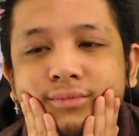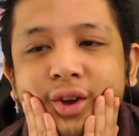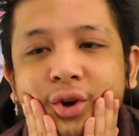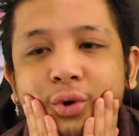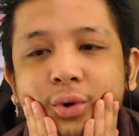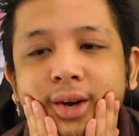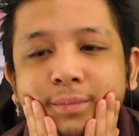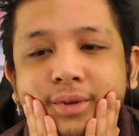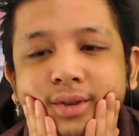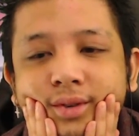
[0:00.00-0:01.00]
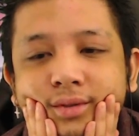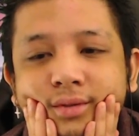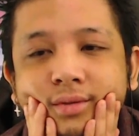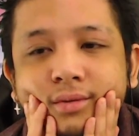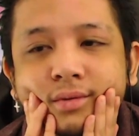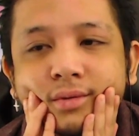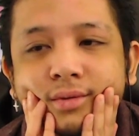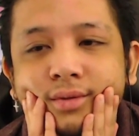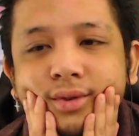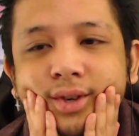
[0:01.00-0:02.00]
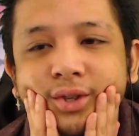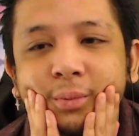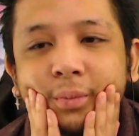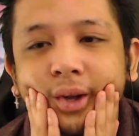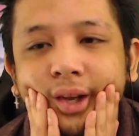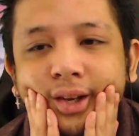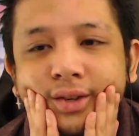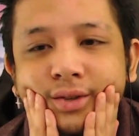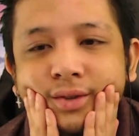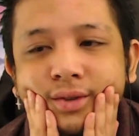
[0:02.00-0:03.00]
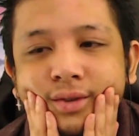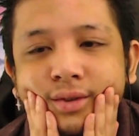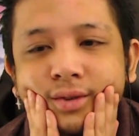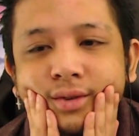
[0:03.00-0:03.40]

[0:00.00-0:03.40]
The crypt is a place